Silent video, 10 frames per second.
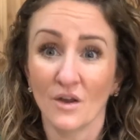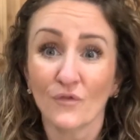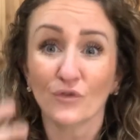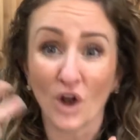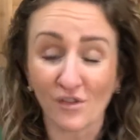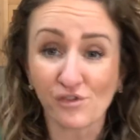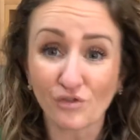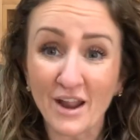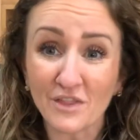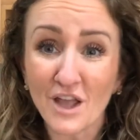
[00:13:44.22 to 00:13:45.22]

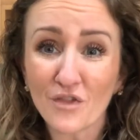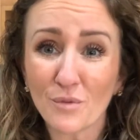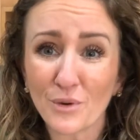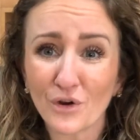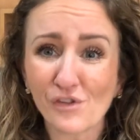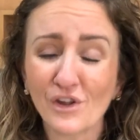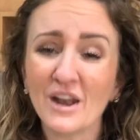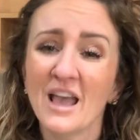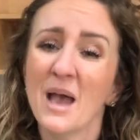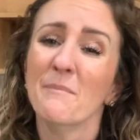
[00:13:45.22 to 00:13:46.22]
frustrate the other person,
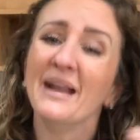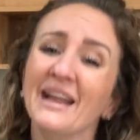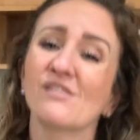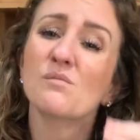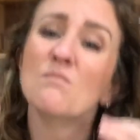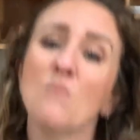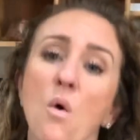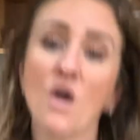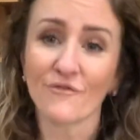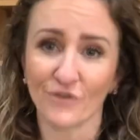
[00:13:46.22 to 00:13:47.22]
but it's
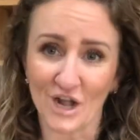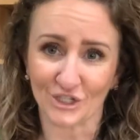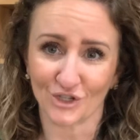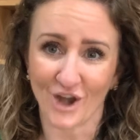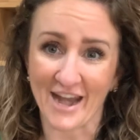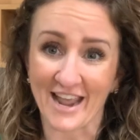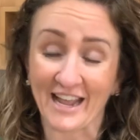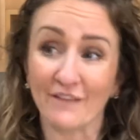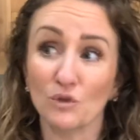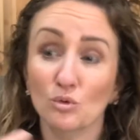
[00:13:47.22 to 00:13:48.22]
more frustrating
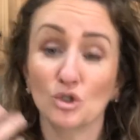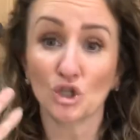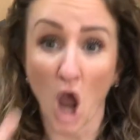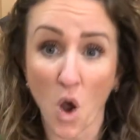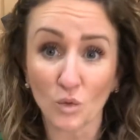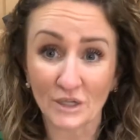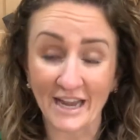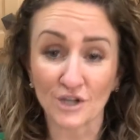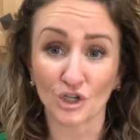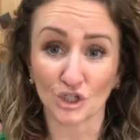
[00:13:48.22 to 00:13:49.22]
if you don't
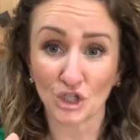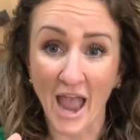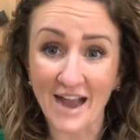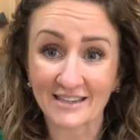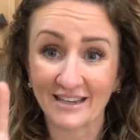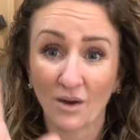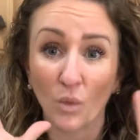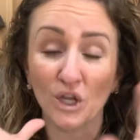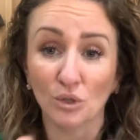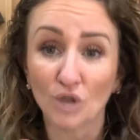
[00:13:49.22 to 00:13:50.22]
interject
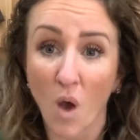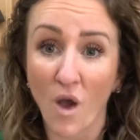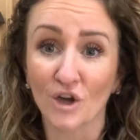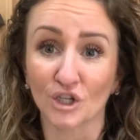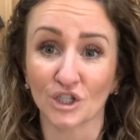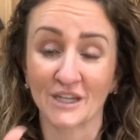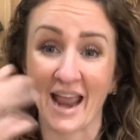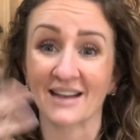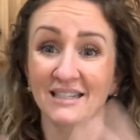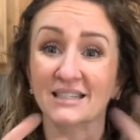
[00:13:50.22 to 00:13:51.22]
when you don't
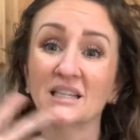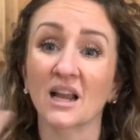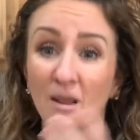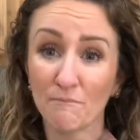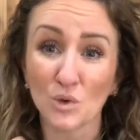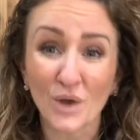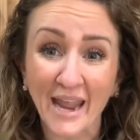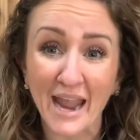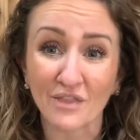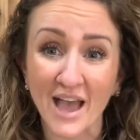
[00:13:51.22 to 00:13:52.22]
understand to
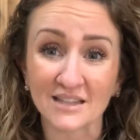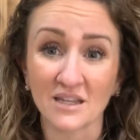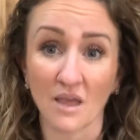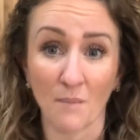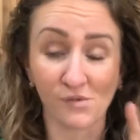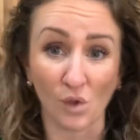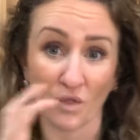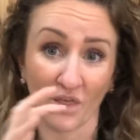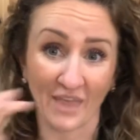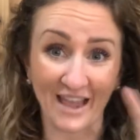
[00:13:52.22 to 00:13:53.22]
communicate that to them so
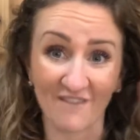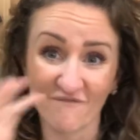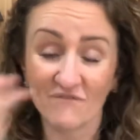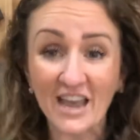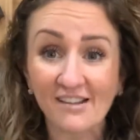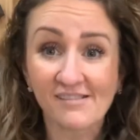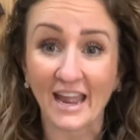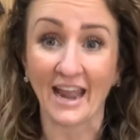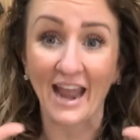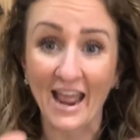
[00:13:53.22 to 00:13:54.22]
that they can fix
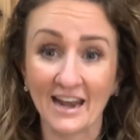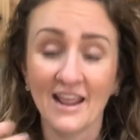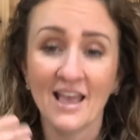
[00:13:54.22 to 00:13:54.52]
it. And